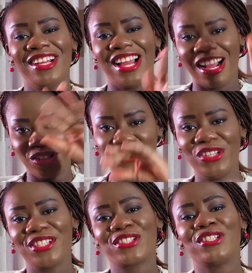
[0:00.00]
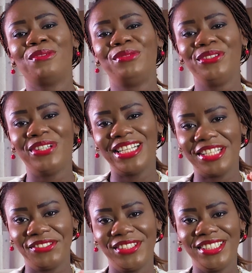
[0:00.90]
I'll do a summary when I
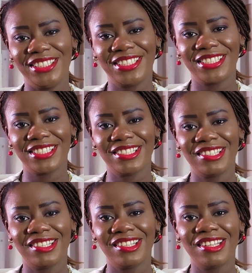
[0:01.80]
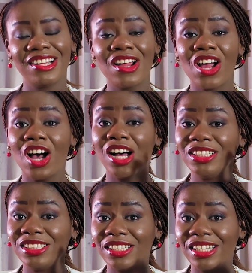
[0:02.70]
finish.
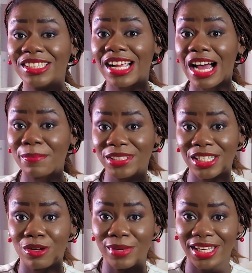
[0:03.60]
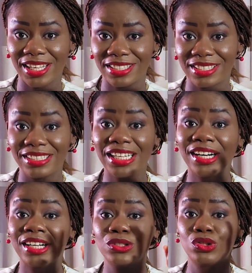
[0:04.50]
On that capital market, there
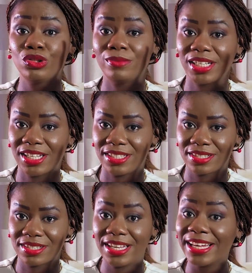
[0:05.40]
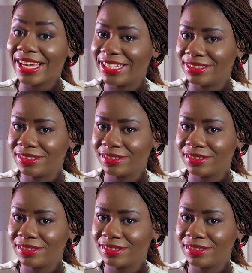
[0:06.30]
are two markets again.